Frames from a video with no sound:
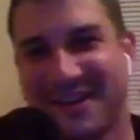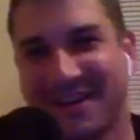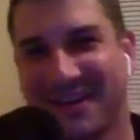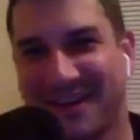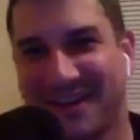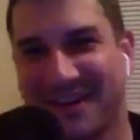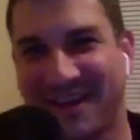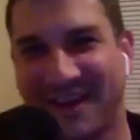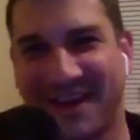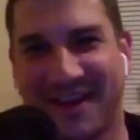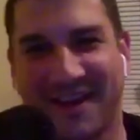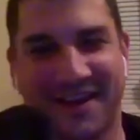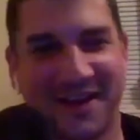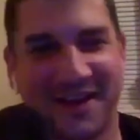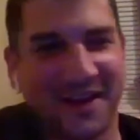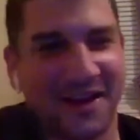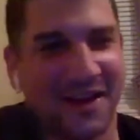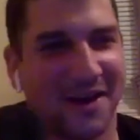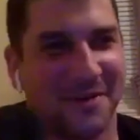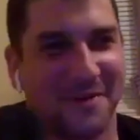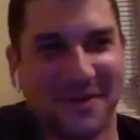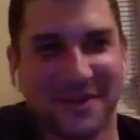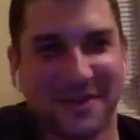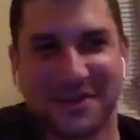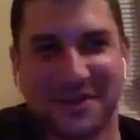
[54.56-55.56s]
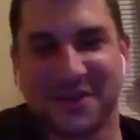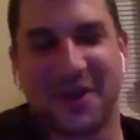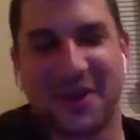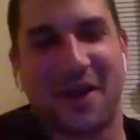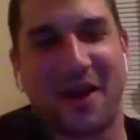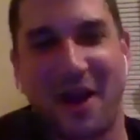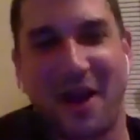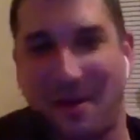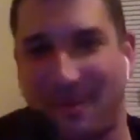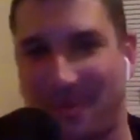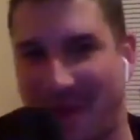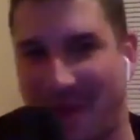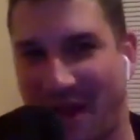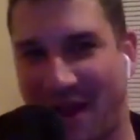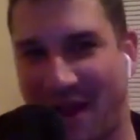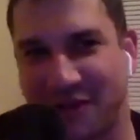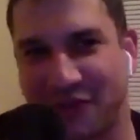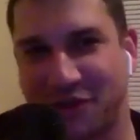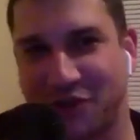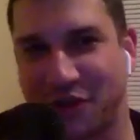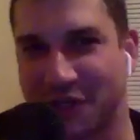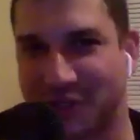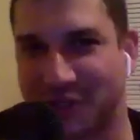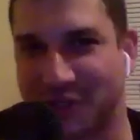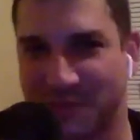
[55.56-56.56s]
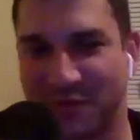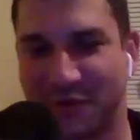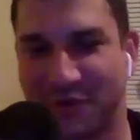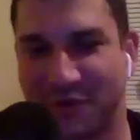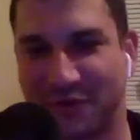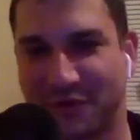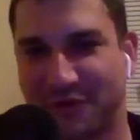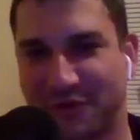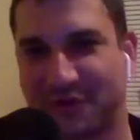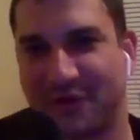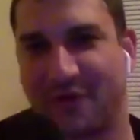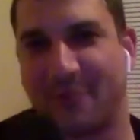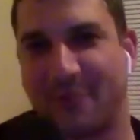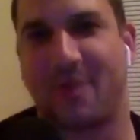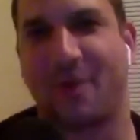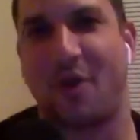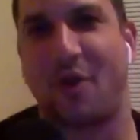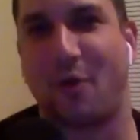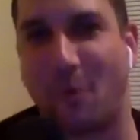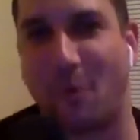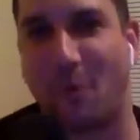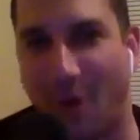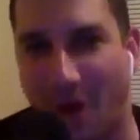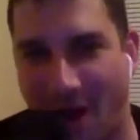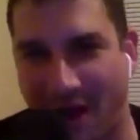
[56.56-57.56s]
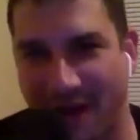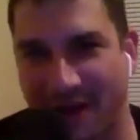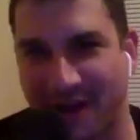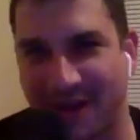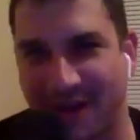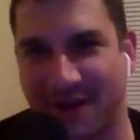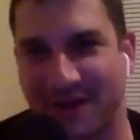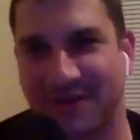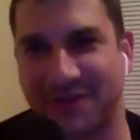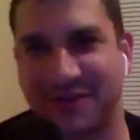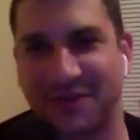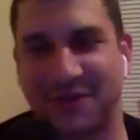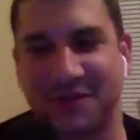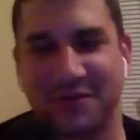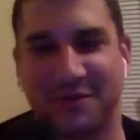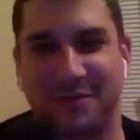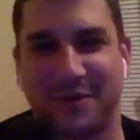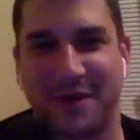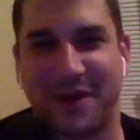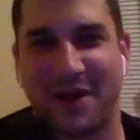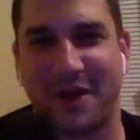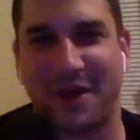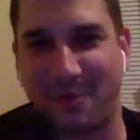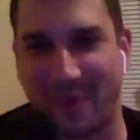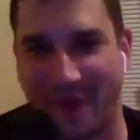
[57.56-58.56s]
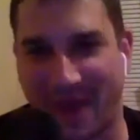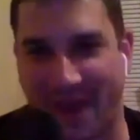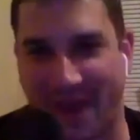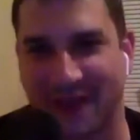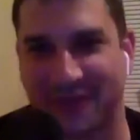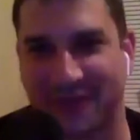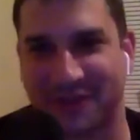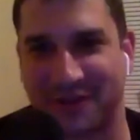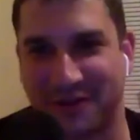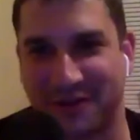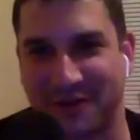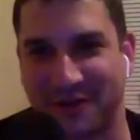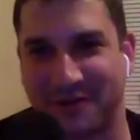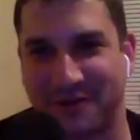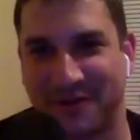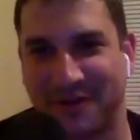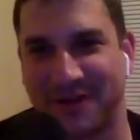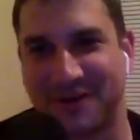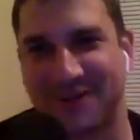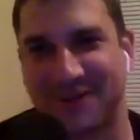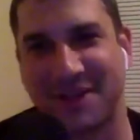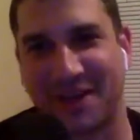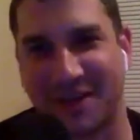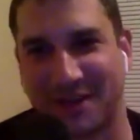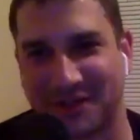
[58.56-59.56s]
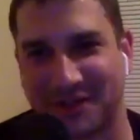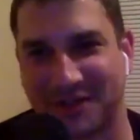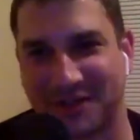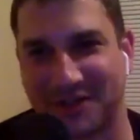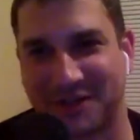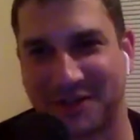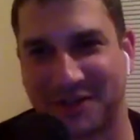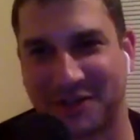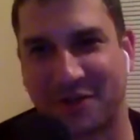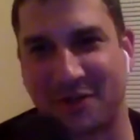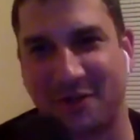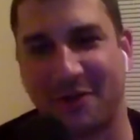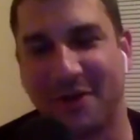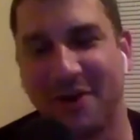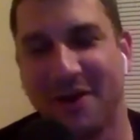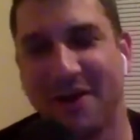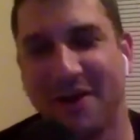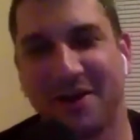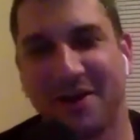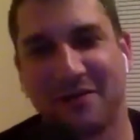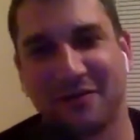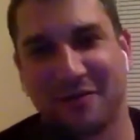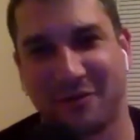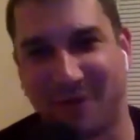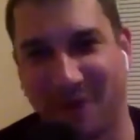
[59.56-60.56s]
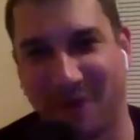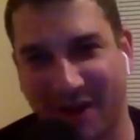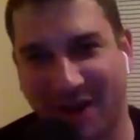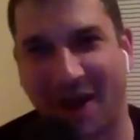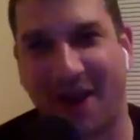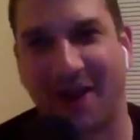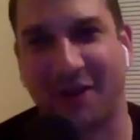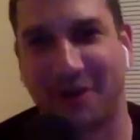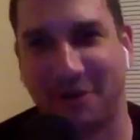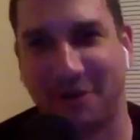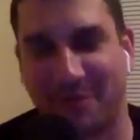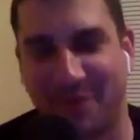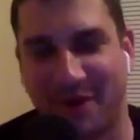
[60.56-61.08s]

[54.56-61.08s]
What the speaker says: Yeah, I just moved from Hawaii to El Paso in Texas, so from like island